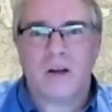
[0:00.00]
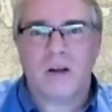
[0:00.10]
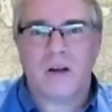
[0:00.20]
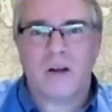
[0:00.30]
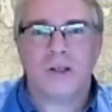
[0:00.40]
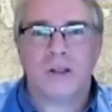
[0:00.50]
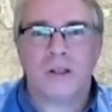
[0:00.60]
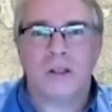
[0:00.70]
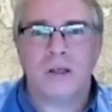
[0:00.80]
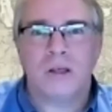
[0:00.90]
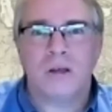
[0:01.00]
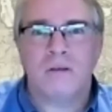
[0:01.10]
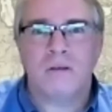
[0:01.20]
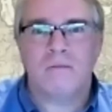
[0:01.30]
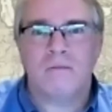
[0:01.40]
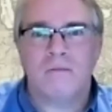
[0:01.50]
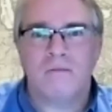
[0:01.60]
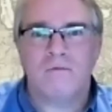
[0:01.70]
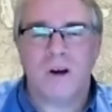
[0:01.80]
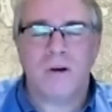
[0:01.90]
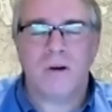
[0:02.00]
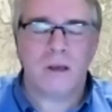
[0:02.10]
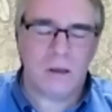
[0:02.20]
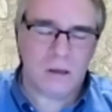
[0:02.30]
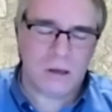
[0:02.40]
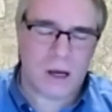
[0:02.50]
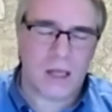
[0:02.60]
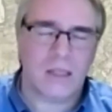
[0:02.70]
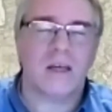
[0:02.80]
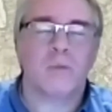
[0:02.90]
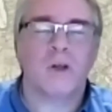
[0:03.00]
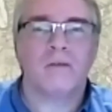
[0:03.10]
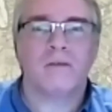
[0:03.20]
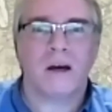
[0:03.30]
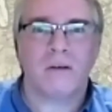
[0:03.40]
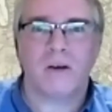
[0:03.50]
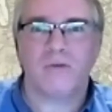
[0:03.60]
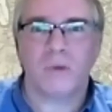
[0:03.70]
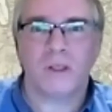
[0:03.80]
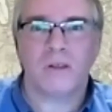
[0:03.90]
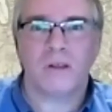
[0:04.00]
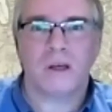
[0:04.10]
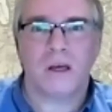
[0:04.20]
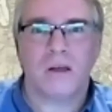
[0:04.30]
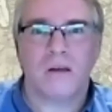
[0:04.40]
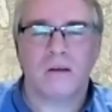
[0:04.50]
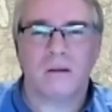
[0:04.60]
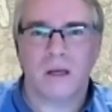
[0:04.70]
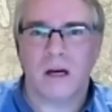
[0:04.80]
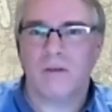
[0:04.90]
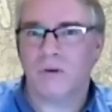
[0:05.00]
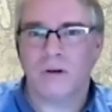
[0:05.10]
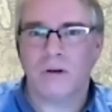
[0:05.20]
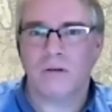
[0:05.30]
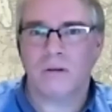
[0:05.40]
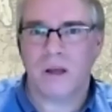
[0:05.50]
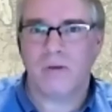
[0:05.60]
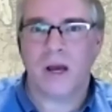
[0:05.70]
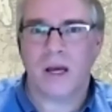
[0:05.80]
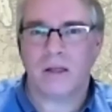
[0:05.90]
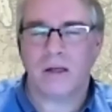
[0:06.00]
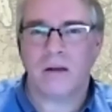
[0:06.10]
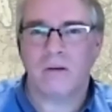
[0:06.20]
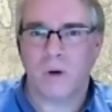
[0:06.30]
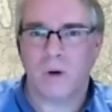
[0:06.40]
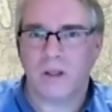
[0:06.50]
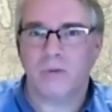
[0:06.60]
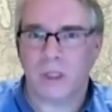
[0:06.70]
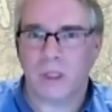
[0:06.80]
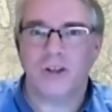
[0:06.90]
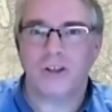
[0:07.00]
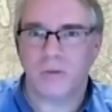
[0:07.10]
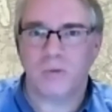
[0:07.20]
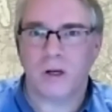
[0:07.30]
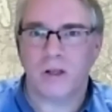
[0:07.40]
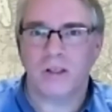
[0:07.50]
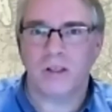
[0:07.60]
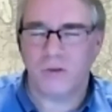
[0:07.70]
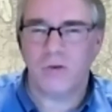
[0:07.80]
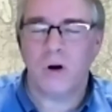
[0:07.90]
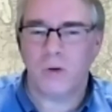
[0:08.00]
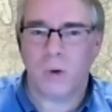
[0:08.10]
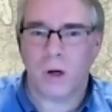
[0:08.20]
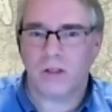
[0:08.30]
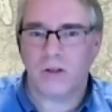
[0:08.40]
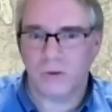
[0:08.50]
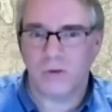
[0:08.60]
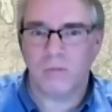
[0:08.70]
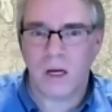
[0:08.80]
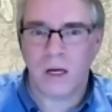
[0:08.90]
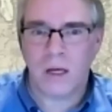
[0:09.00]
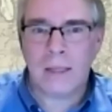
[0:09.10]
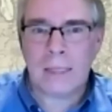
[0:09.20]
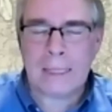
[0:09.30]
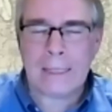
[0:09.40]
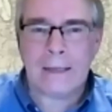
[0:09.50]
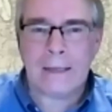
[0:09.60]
to challenge the very concept of how governments and the governed interacted, what their relationship was, and who owed what to whom.